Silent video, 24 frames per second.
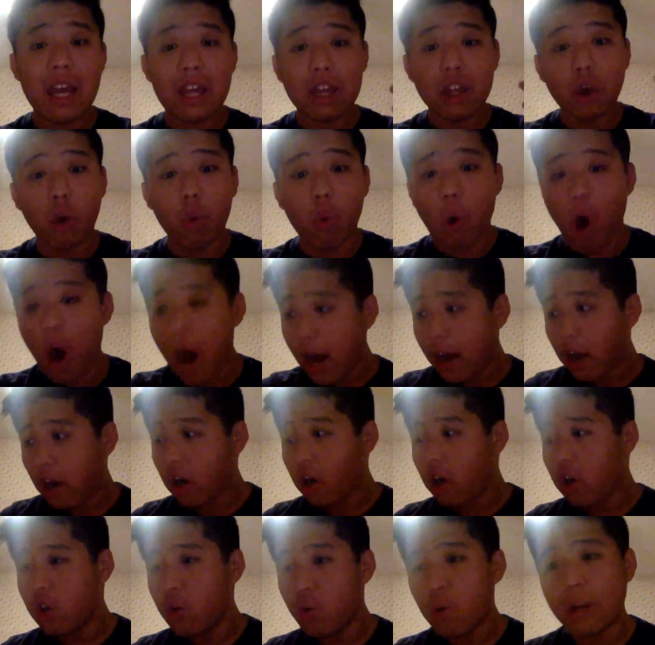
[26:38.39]
The water,
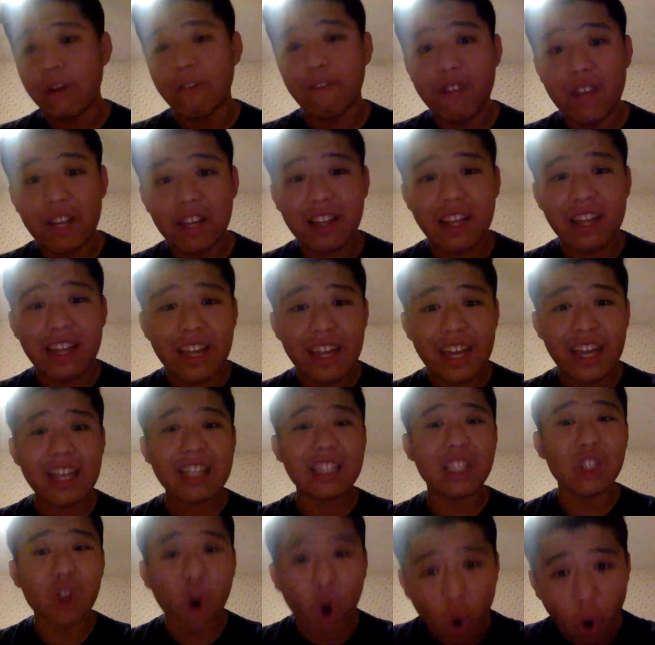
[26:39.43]
you can feel it.
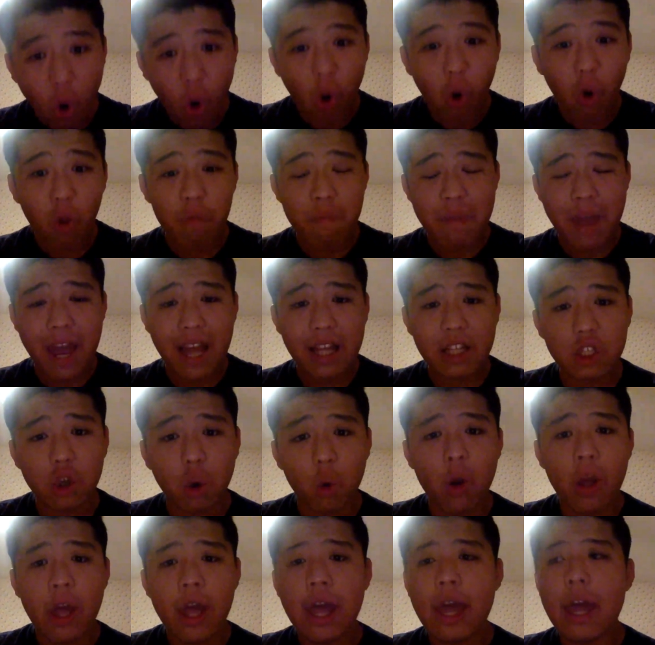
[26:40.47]
It's cold, man.
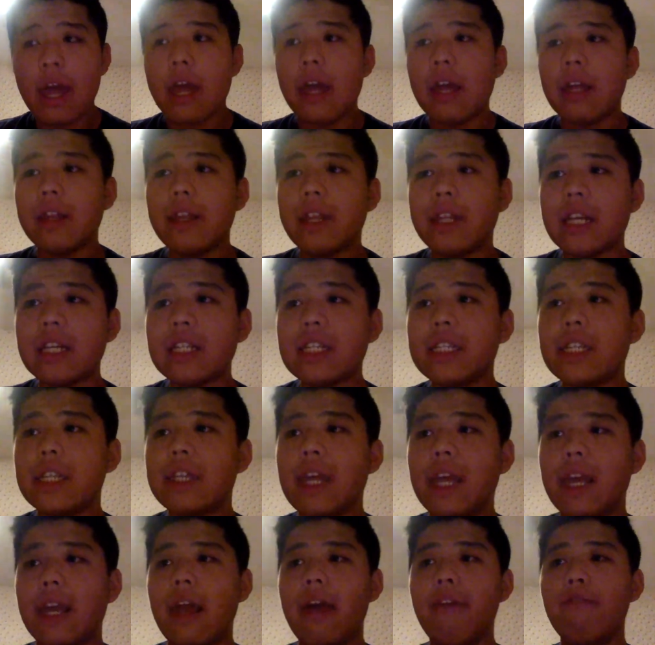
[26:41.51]
So this is the
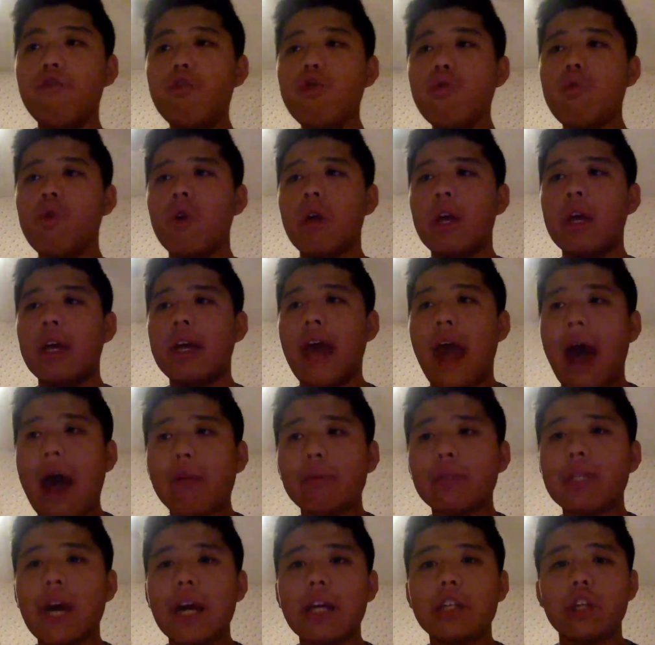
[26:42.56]
thing. If you
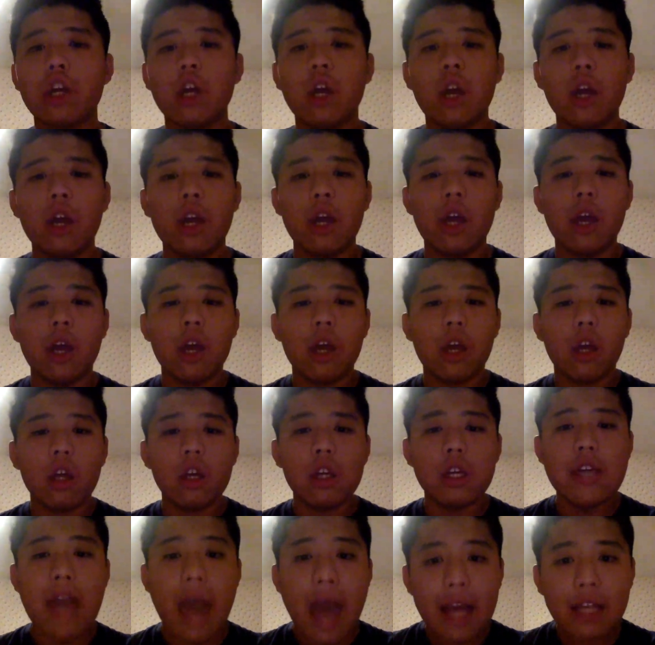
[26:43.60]
capsize,
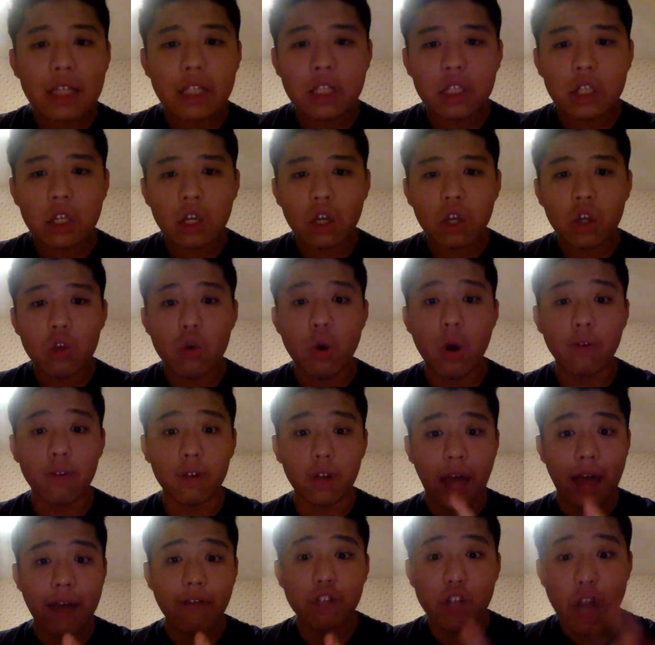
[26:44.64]
yes, you have a
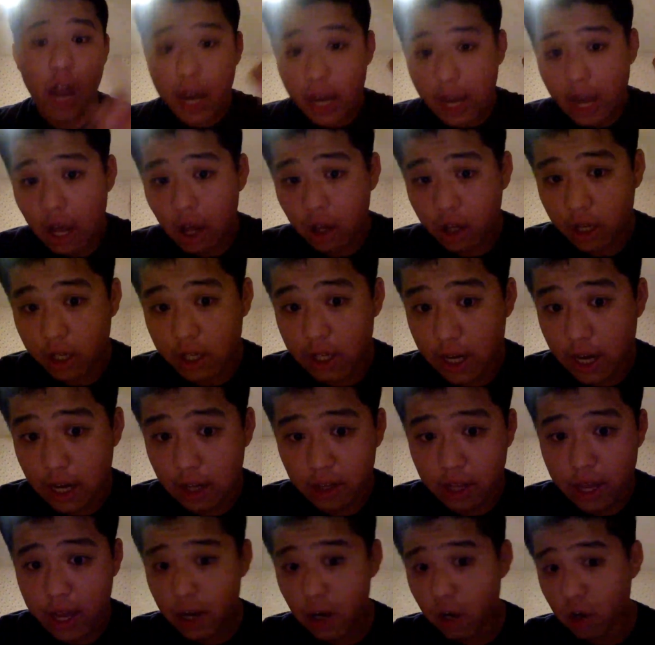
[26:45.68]
life jacket. I'll get to that
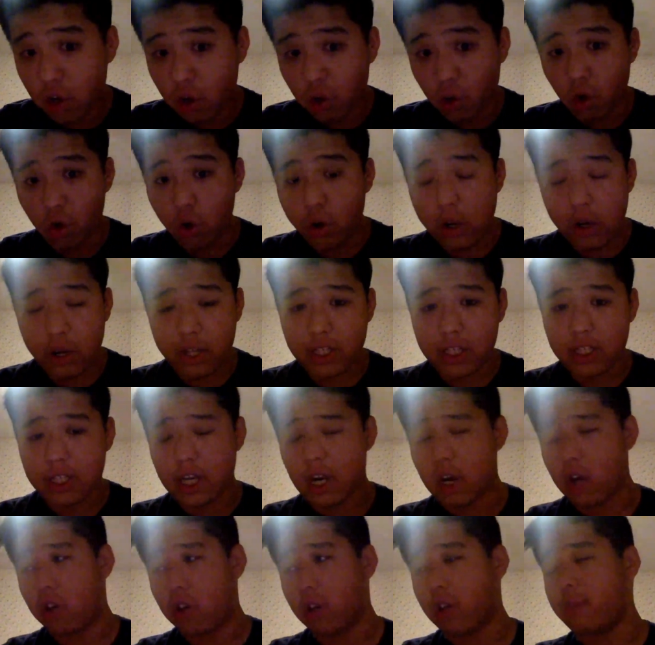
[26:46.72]
later. You don't
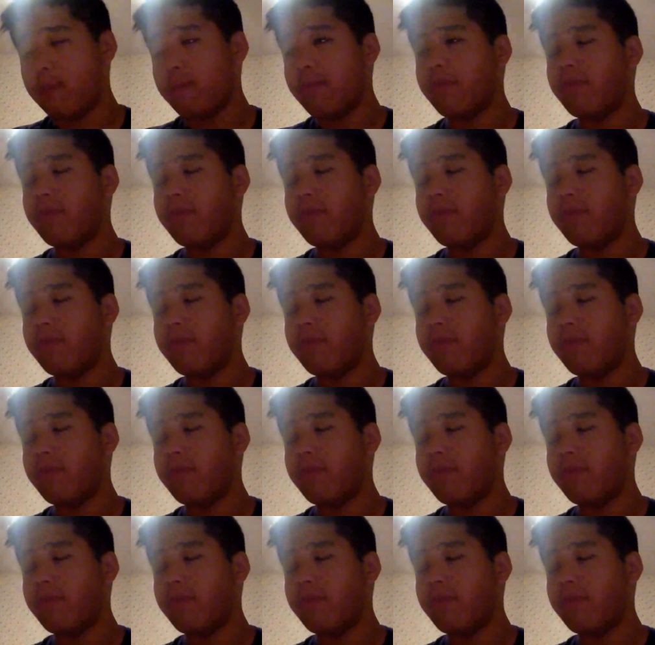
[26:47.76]
necessarily.